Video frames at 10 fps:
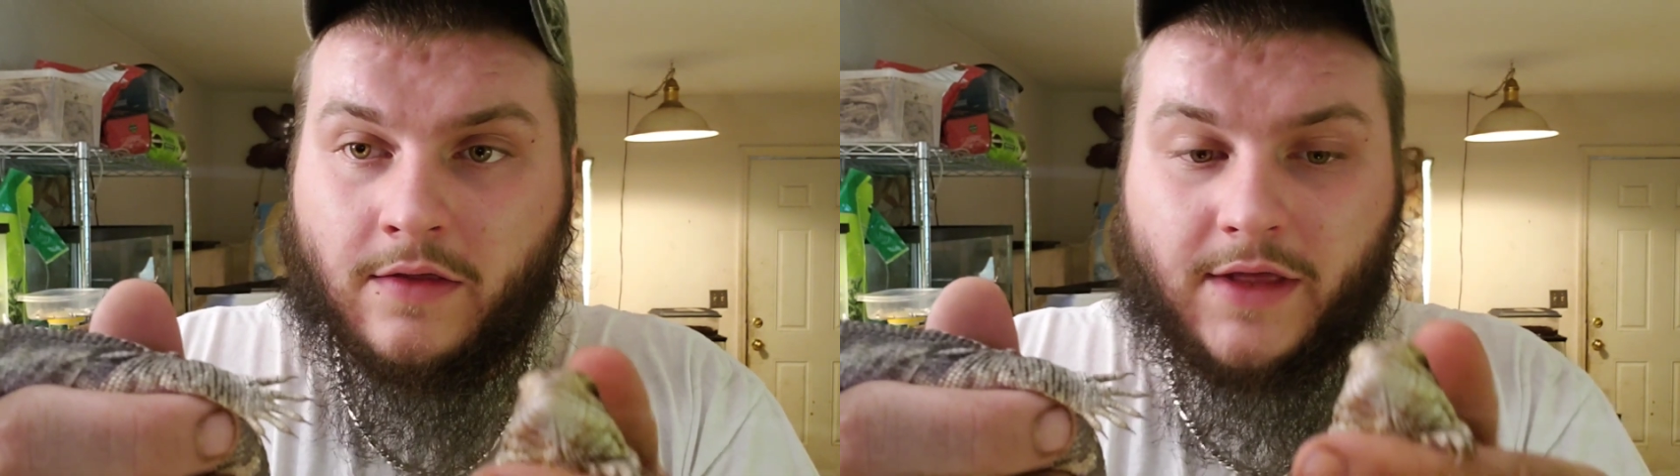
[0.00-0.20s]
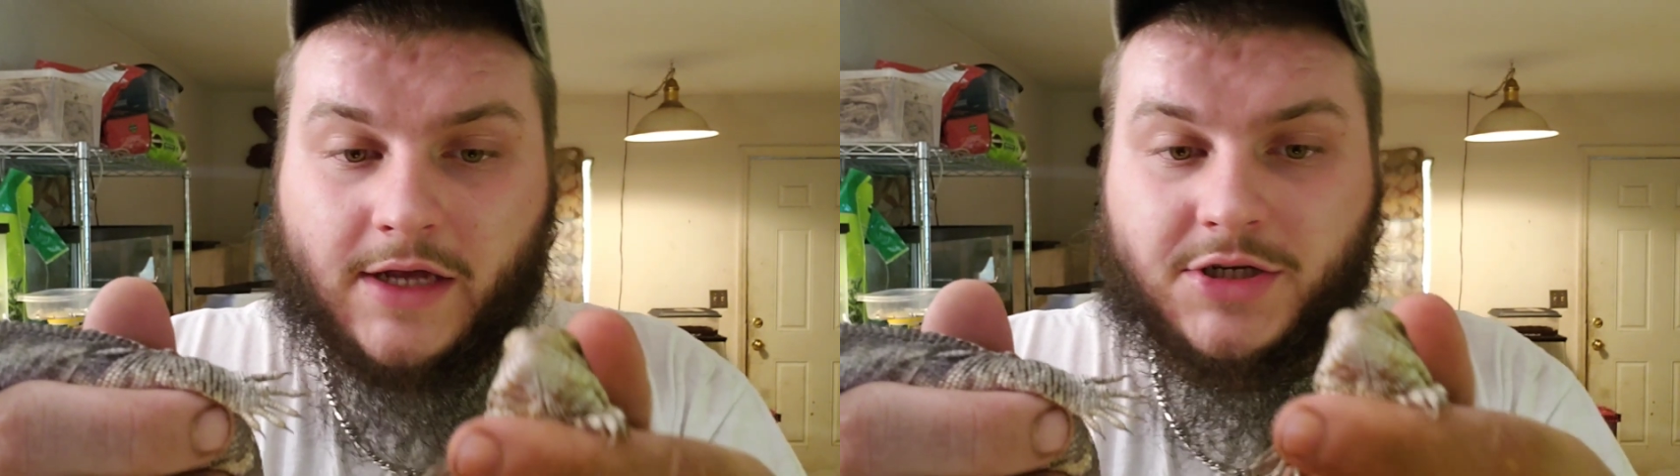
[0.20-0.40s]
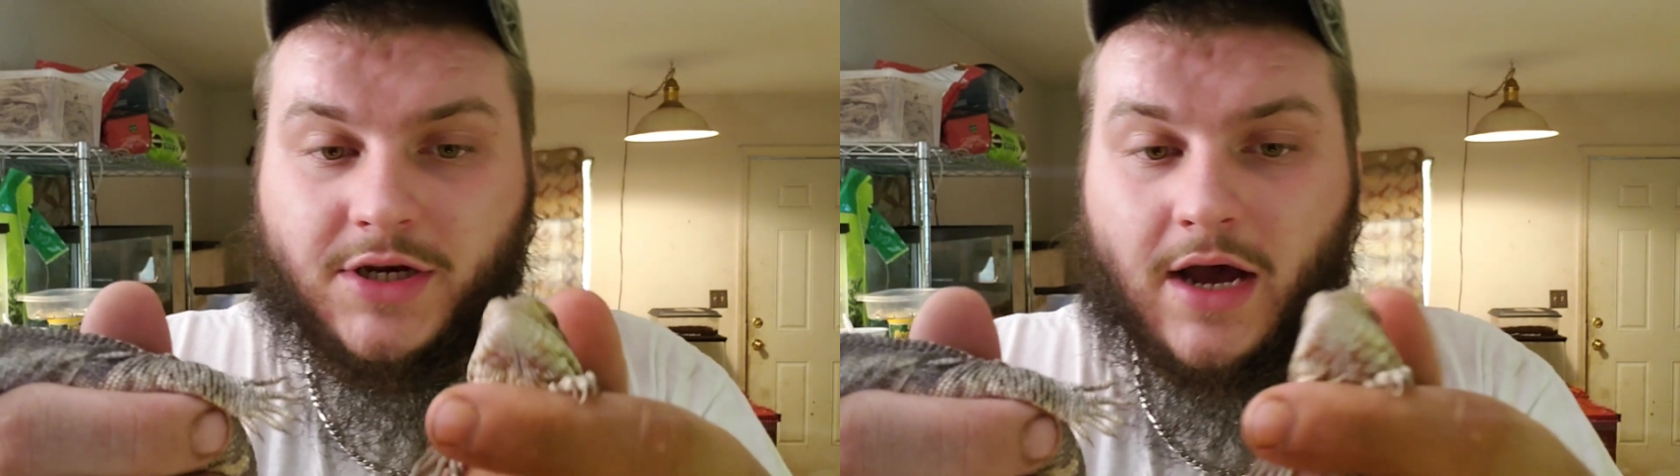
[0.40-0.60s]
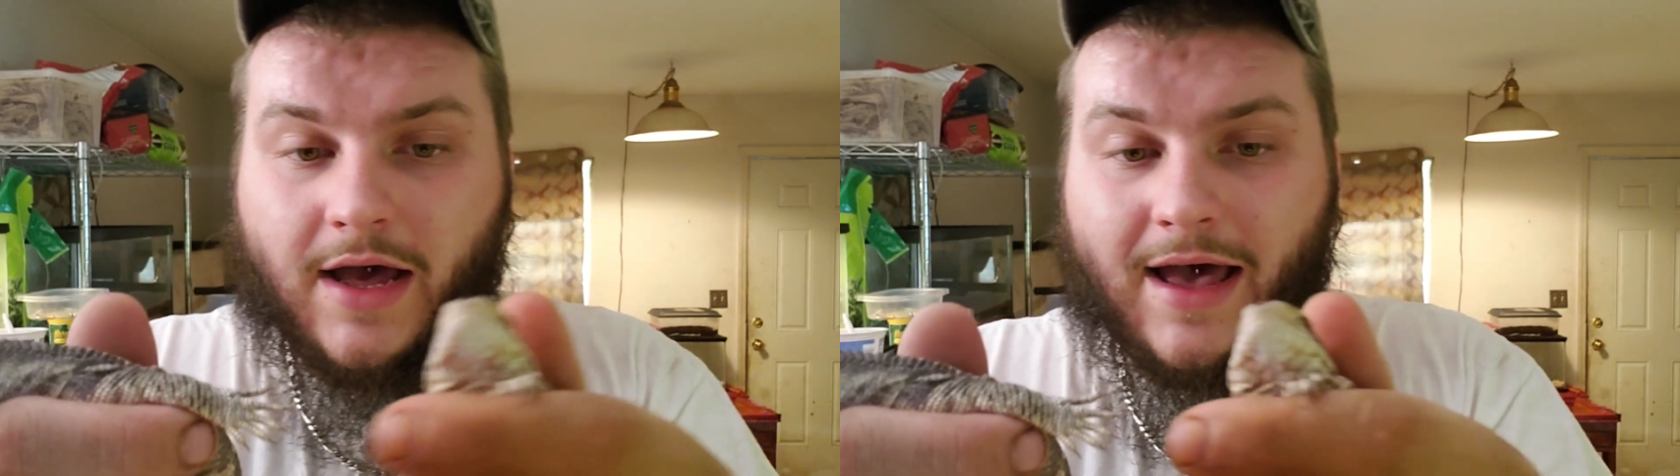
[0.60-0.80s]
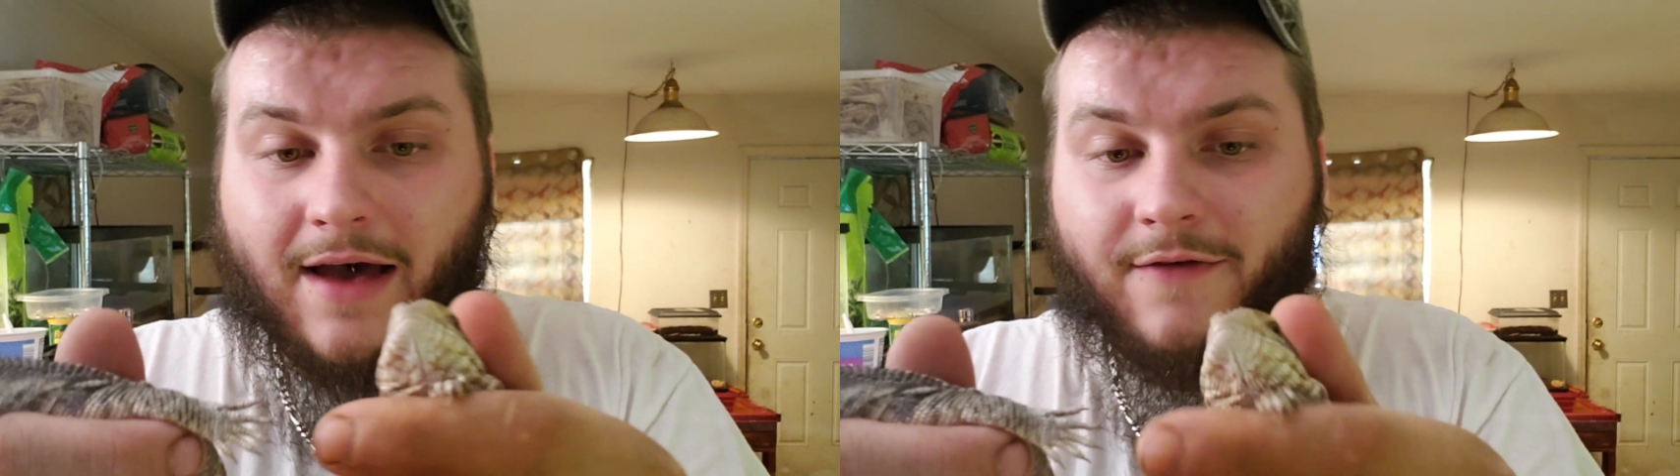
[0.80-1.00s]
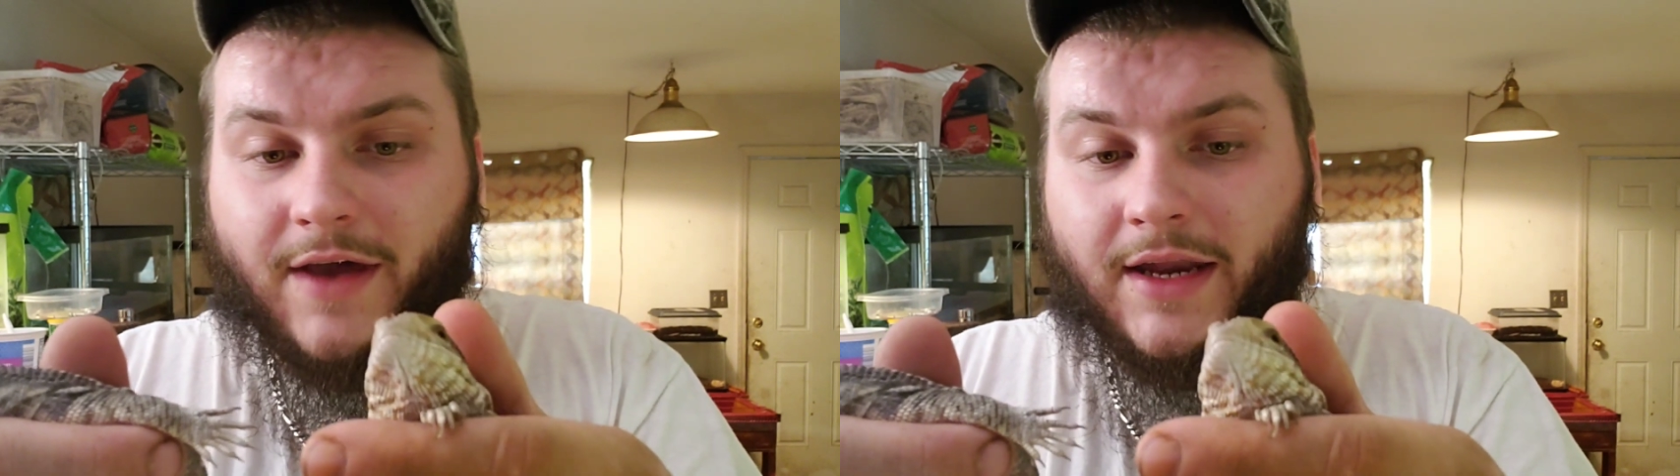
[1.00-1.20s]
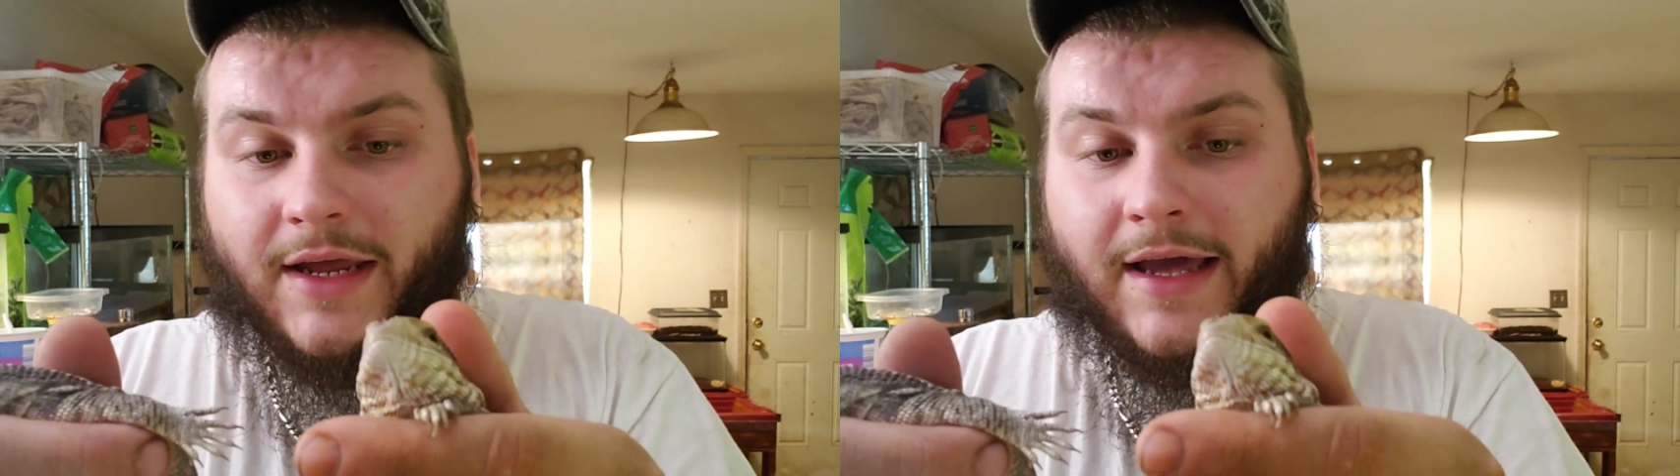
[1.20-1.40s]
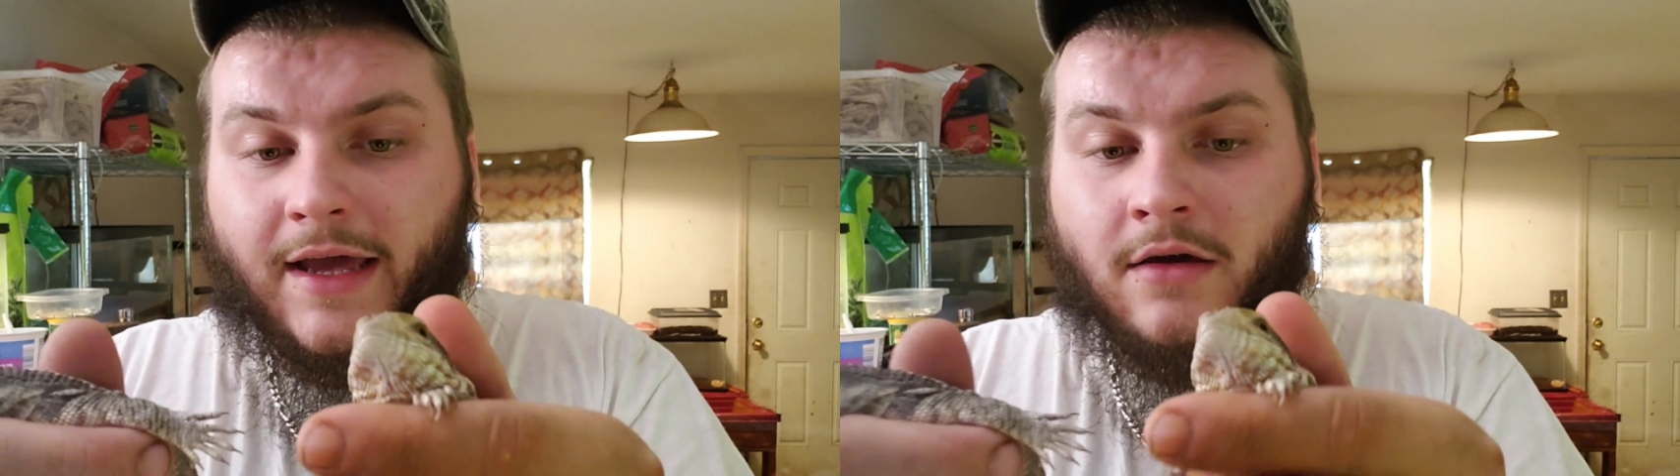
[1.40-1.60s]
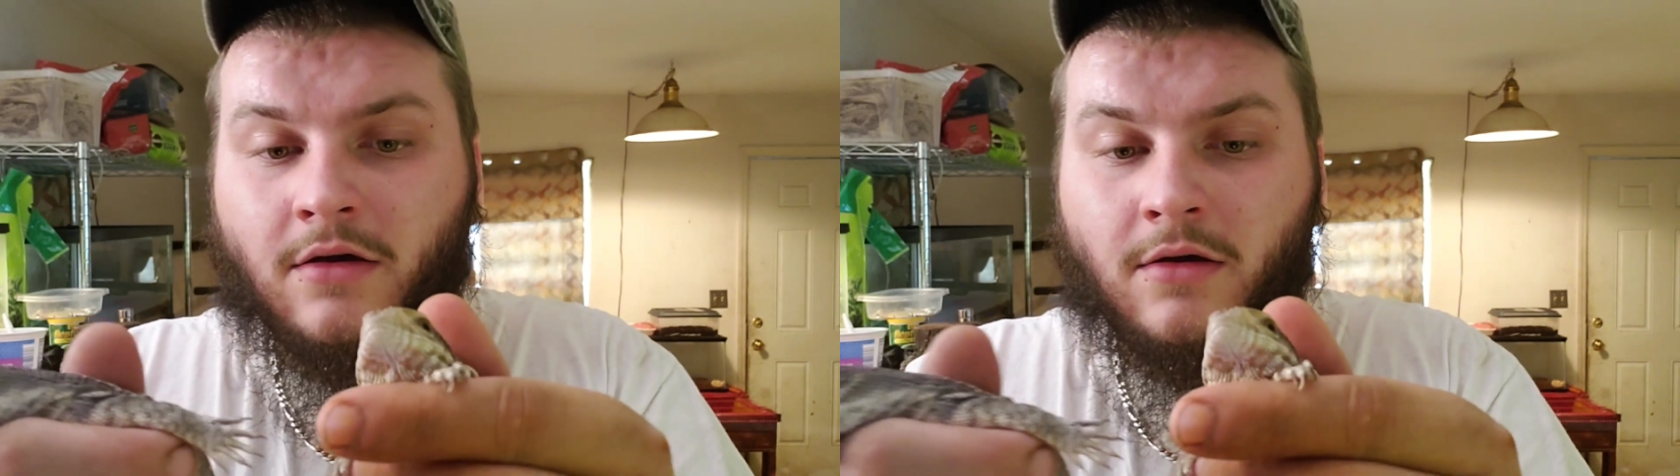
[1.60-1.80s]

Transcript: They should not have any